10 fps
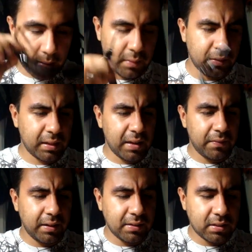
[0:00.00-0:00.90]
I don't think I
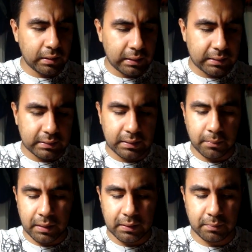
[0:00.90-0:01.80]
have any sunglasses that
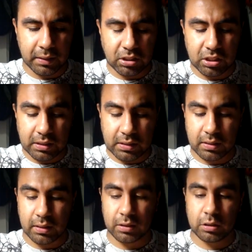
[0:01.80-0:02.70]
my cheeks
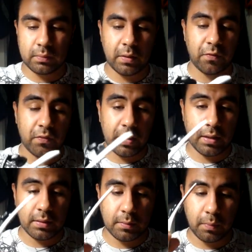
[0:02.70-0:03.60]
touch my
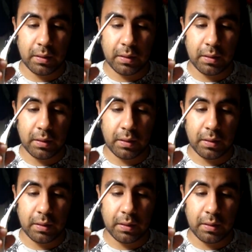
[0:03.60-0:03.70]
face,